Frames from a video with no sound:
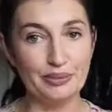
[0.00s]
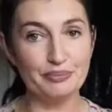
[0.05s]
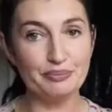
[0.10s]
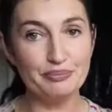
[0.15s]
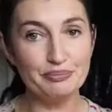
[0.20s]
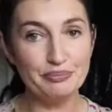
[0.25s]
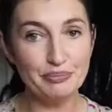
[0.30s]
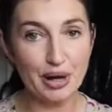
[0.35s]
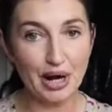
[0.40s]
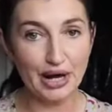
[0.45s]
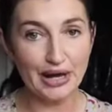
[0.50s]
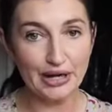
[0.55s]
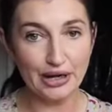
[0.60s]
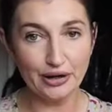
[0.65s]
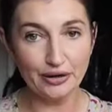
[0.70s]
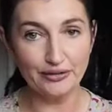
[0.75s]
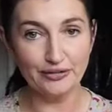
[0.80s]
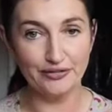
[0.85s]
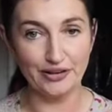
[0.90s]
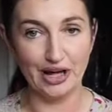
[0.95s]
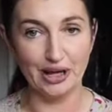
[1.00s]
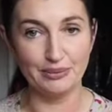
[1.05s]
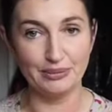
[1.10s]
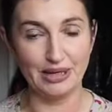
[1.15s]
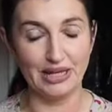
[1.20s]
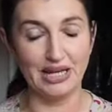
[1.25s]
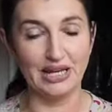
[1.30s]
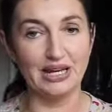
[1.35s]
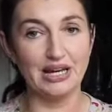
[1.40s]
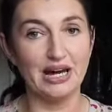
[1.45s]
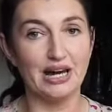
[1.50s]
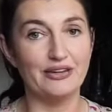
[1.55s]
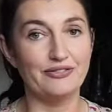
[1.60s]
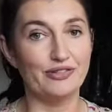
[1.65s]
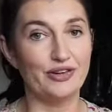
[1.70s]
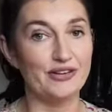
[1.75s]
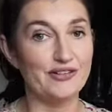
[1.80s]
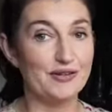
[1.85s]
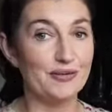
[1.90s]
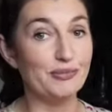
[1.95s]
My whole family have
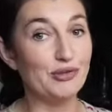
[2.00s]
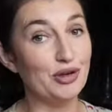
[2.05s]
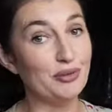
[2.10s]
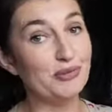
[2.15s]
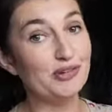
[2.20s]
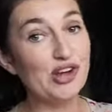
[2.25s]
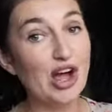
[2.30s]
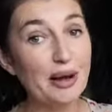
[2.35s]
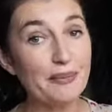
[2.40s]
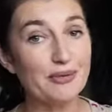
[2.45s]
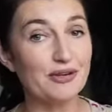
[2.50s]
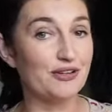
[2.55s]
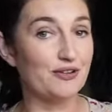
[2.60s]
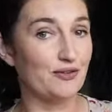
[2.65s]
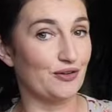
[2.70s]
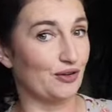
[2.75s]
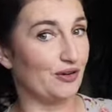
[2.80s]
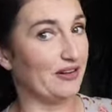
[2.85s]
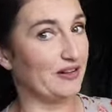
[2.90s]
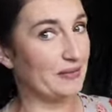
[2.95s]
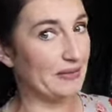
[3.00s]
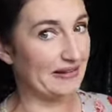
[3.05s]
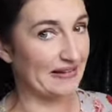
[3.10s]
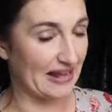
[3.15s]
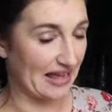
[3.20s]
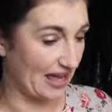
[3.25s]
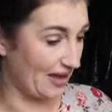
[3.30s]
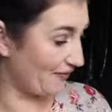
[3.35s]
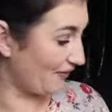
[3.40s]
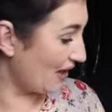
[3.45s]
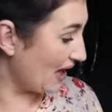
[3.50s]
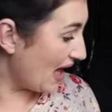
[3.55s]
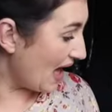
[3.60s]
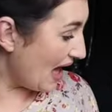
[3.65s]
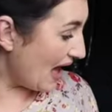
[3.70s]
got some new pyjamas for Christmas Eve.